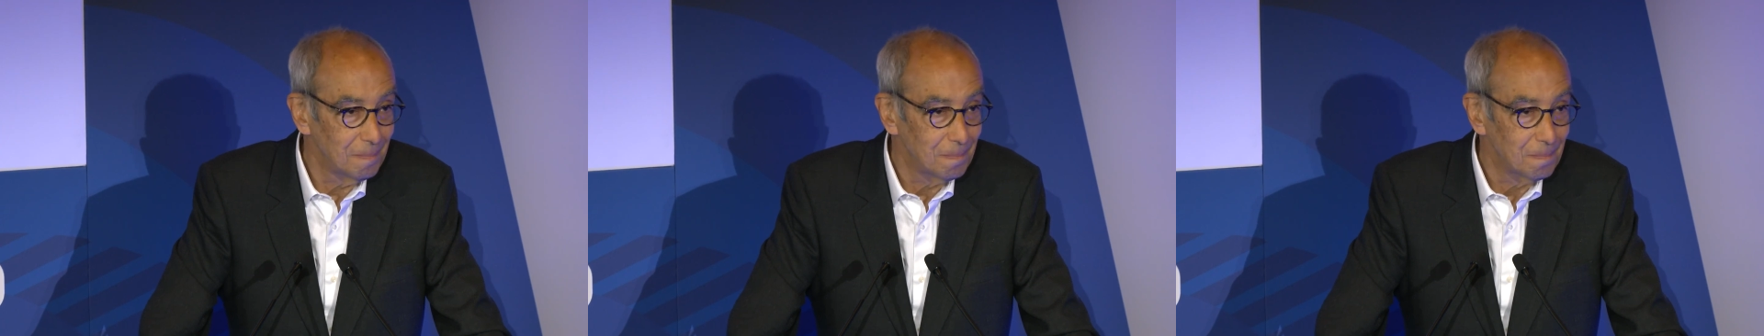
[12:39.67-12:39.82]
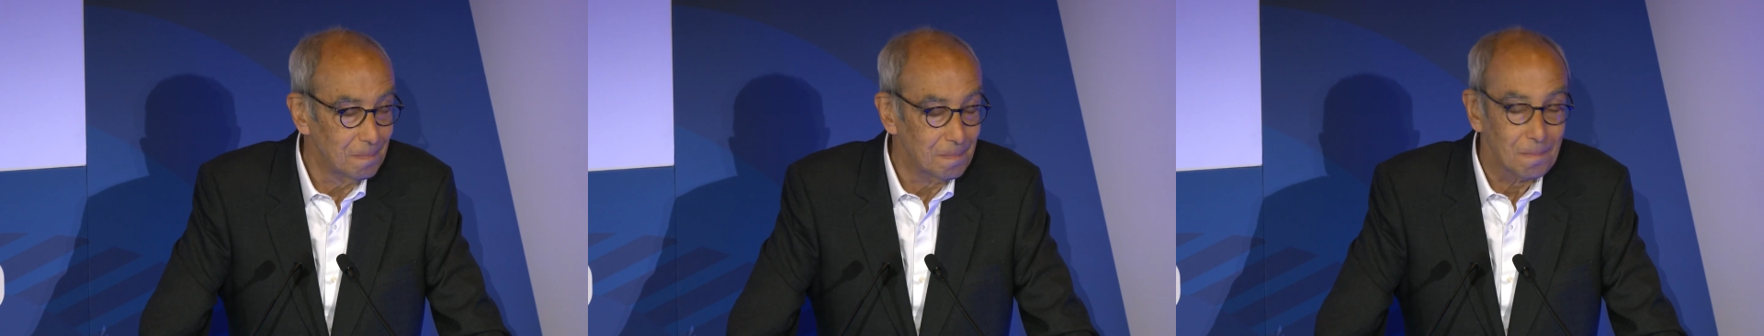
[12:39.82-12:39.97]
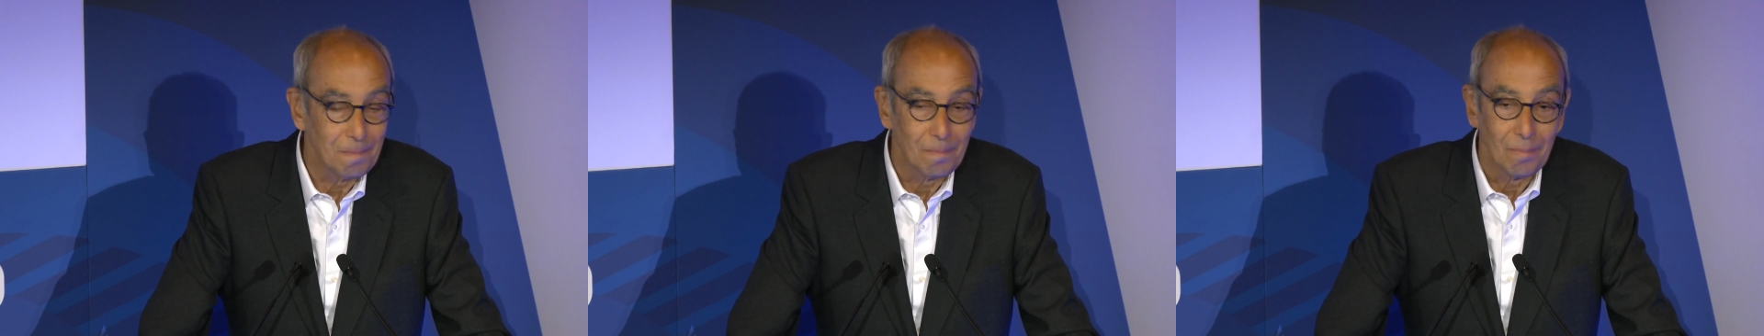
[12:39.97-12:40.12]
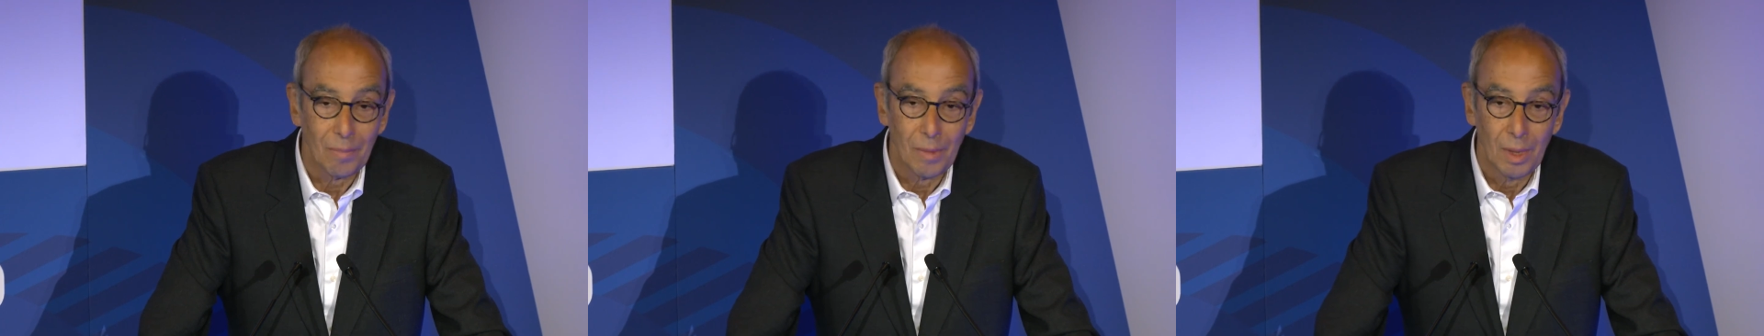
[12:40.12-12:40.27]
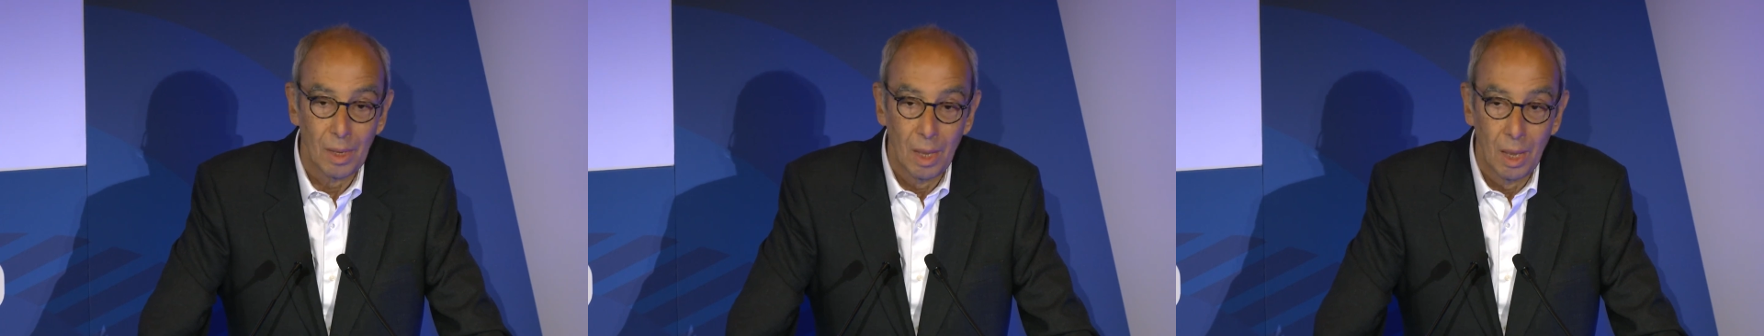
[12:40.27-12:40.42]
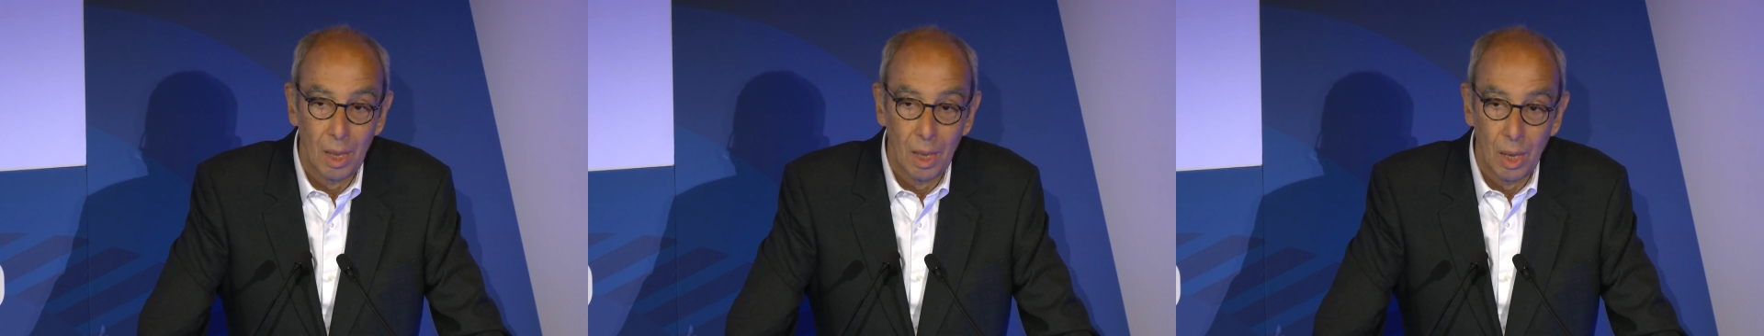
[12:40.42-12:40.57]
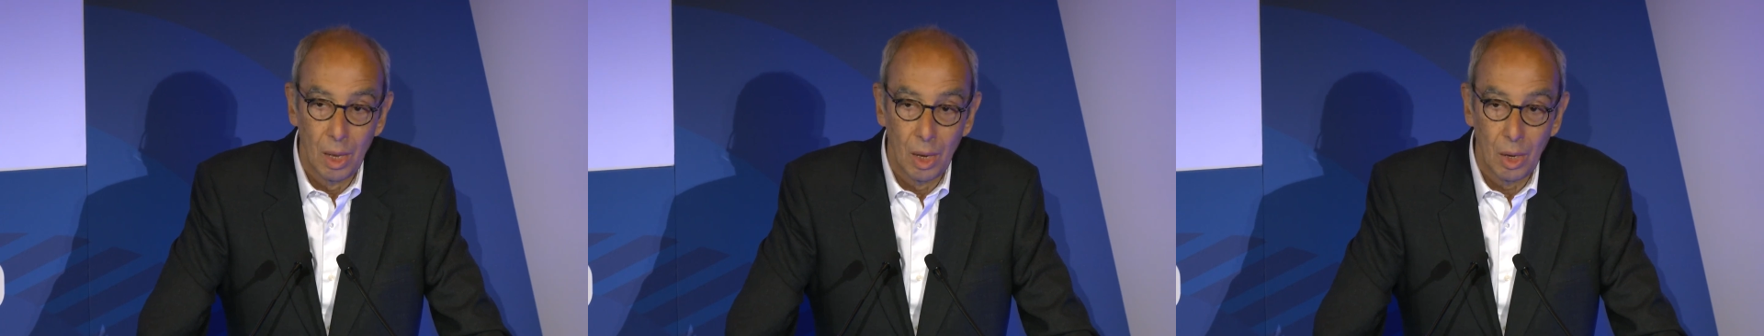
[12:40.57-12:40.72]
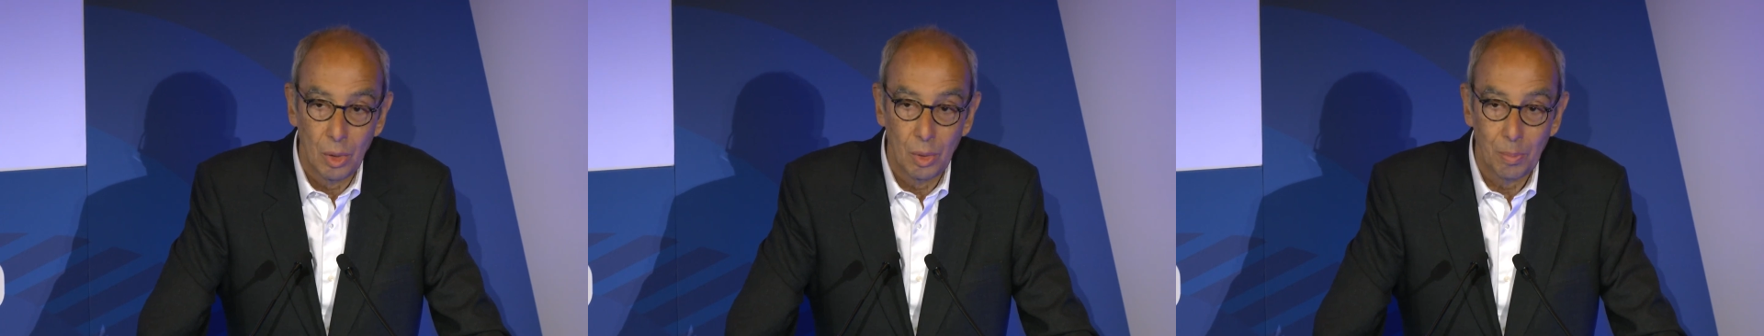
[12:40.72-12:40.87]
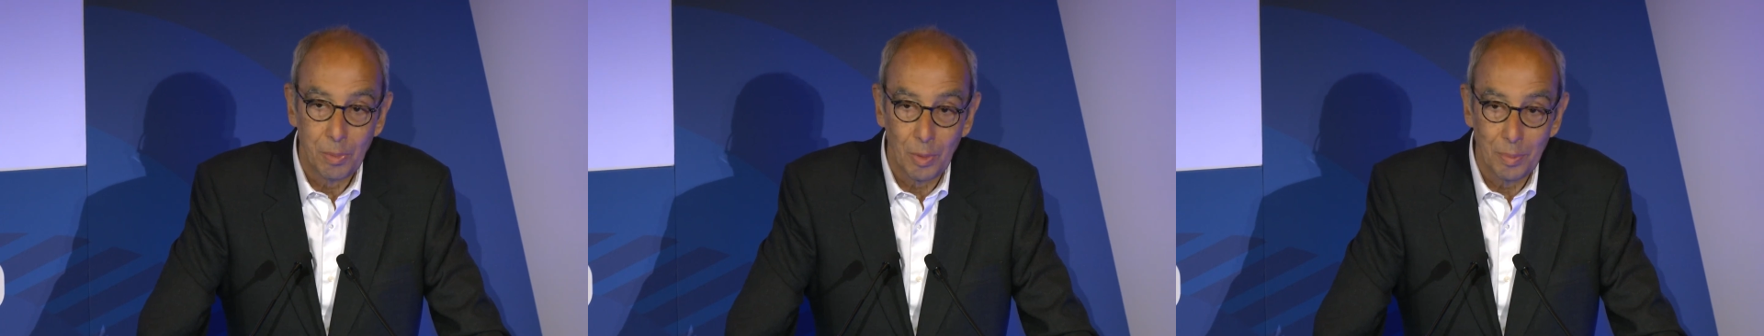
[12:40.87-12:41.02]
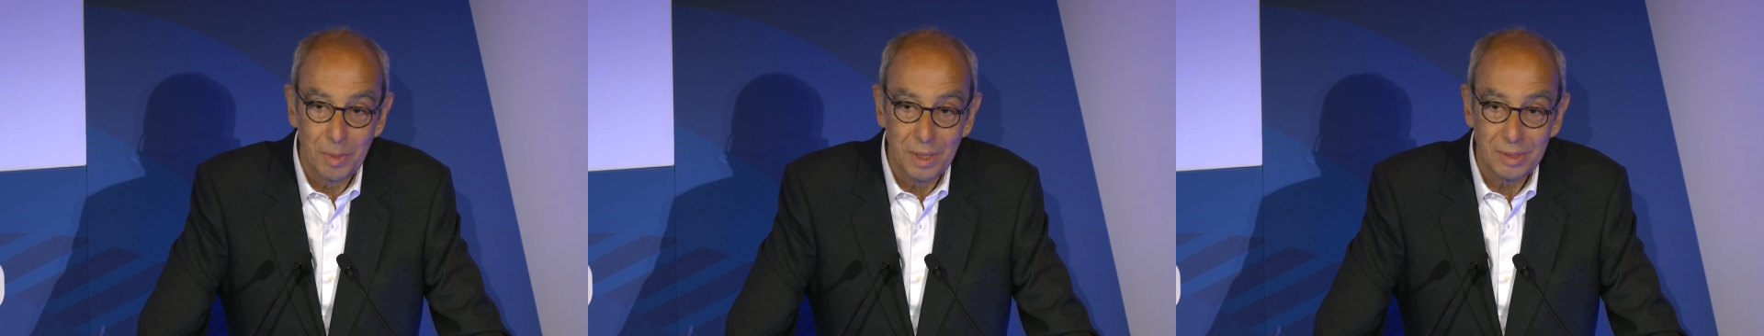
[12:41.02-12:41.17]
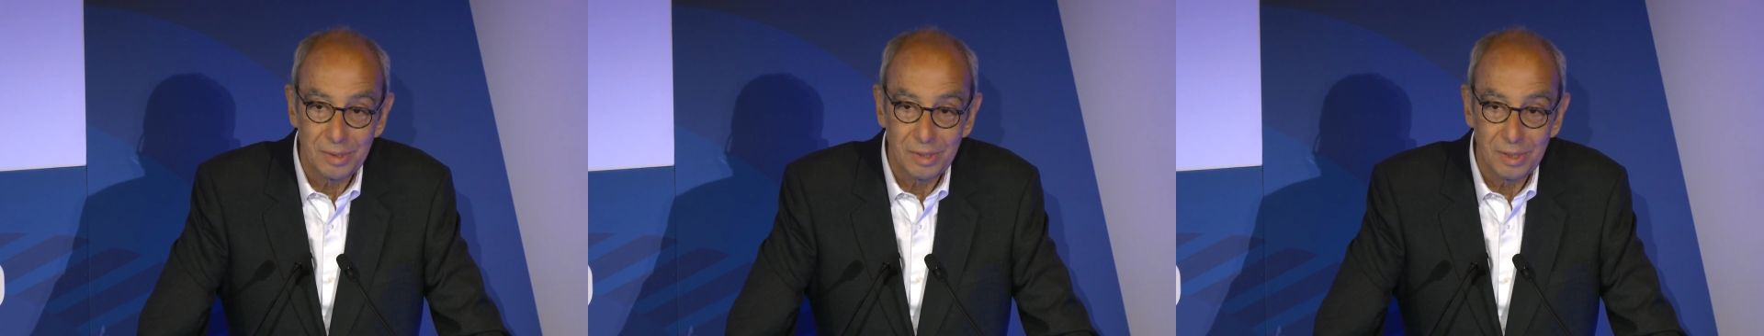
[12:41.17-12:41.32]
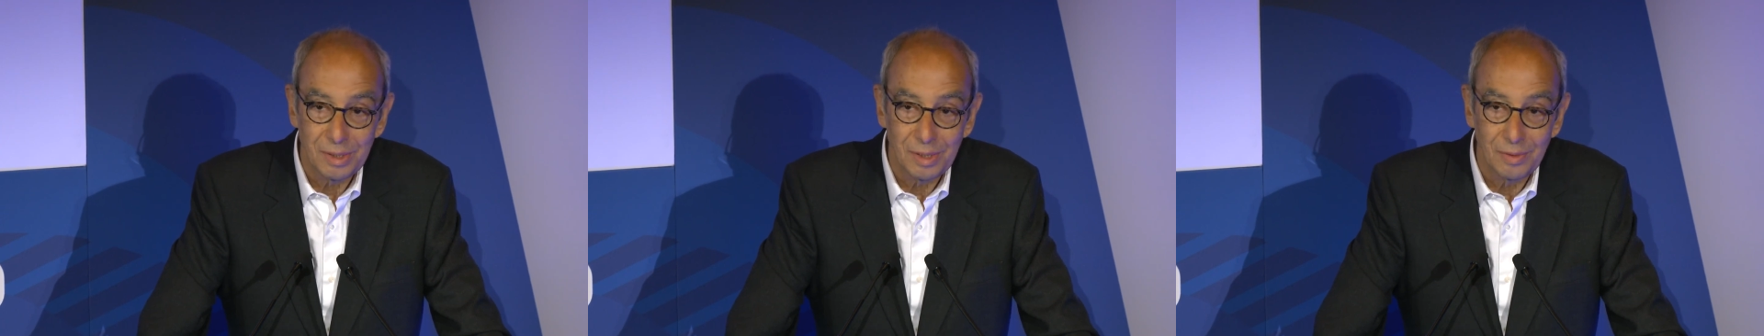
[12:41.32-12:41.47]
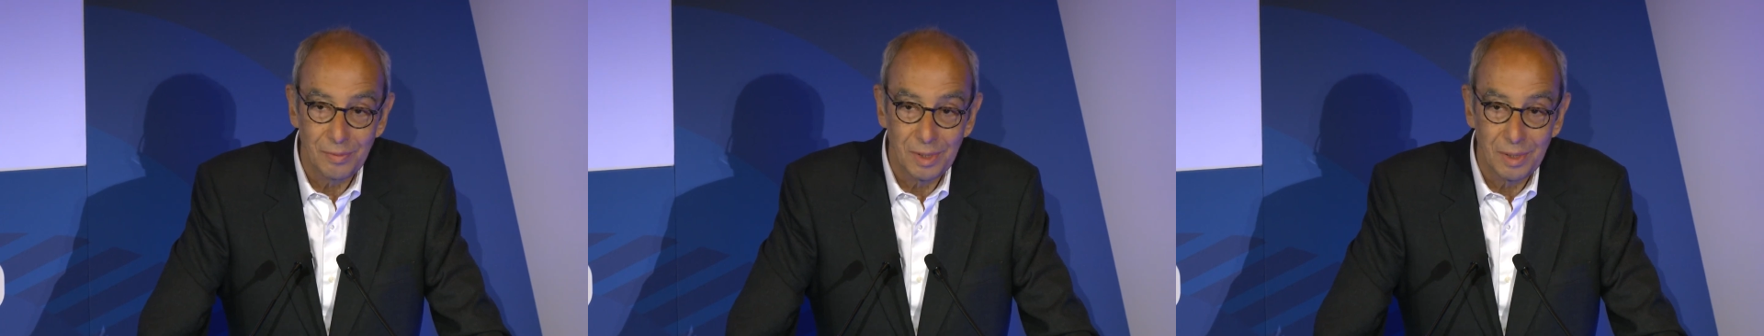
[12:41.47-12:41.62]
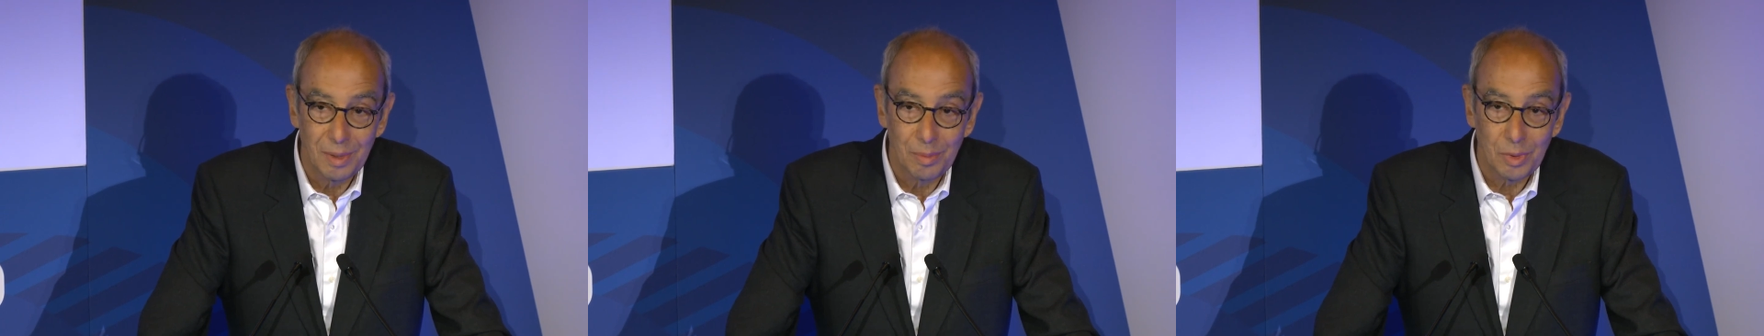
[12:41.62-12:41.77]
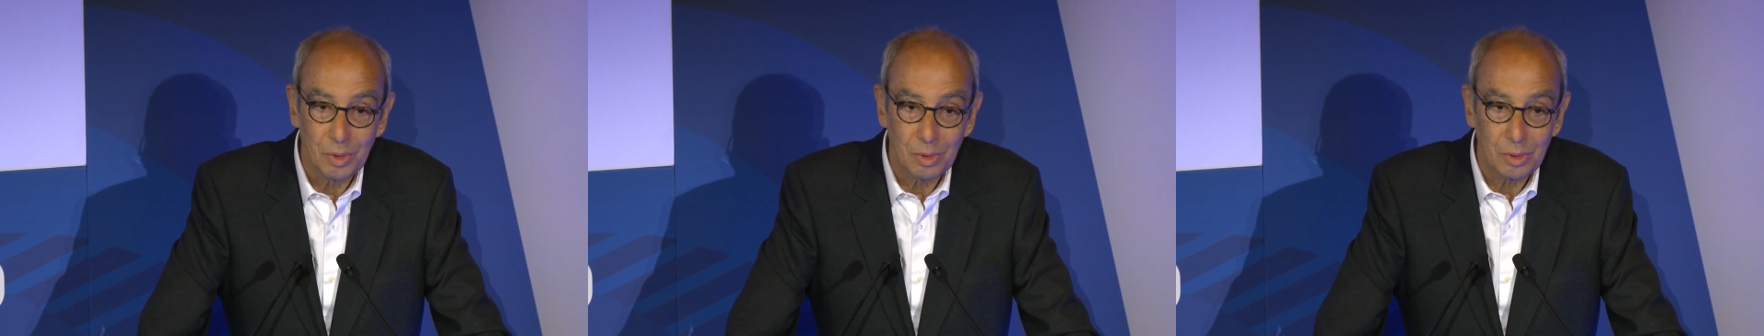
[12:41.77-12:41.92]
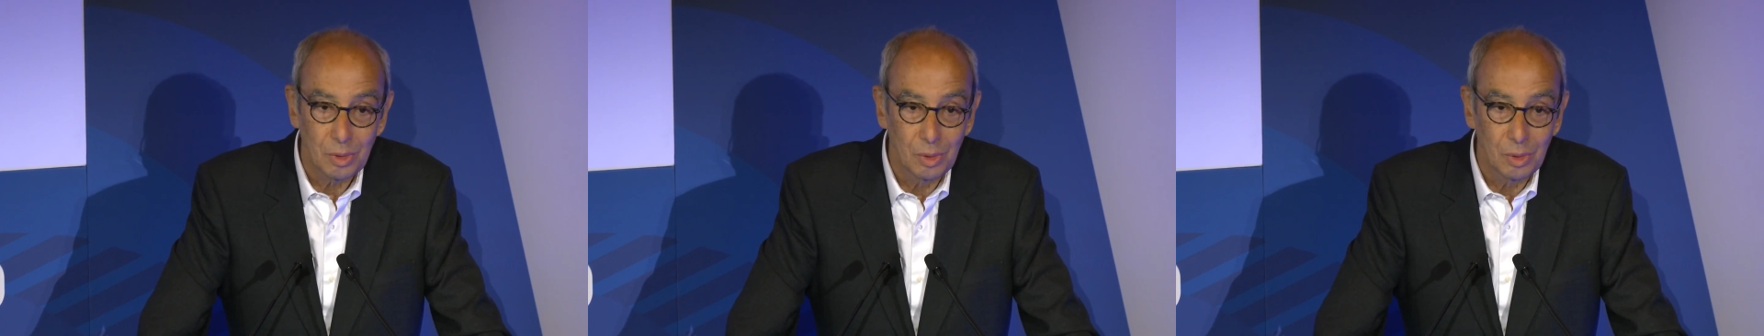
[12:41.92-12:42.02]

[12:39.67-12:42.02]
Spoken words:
I have two arguments against changing